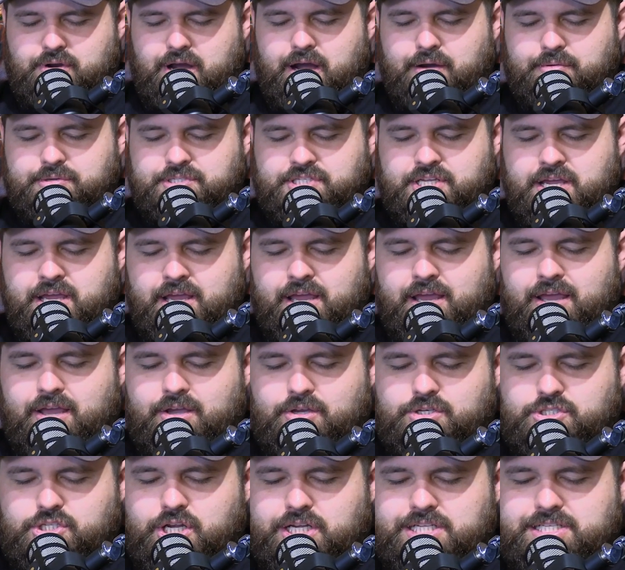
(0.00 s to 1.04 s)

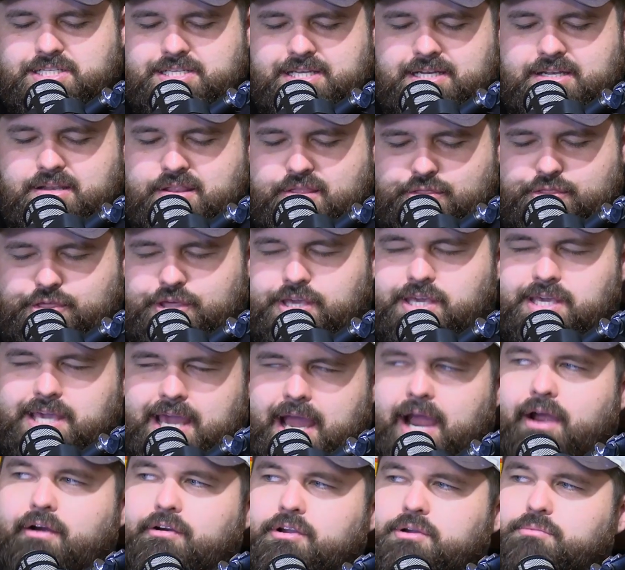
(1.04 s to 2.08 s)
Because I didn't think
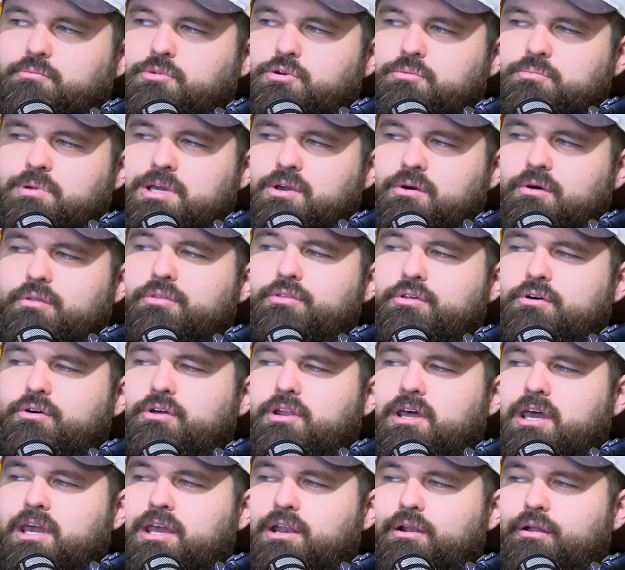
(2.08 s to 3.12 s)
Carrigan would be your
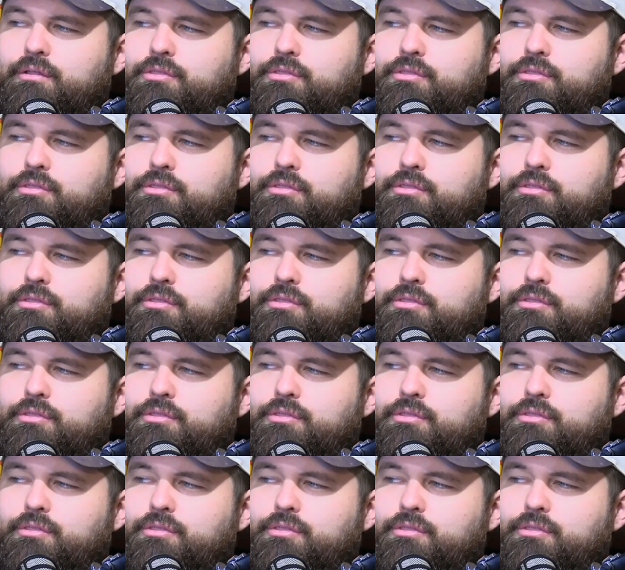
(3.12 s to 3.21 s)
13.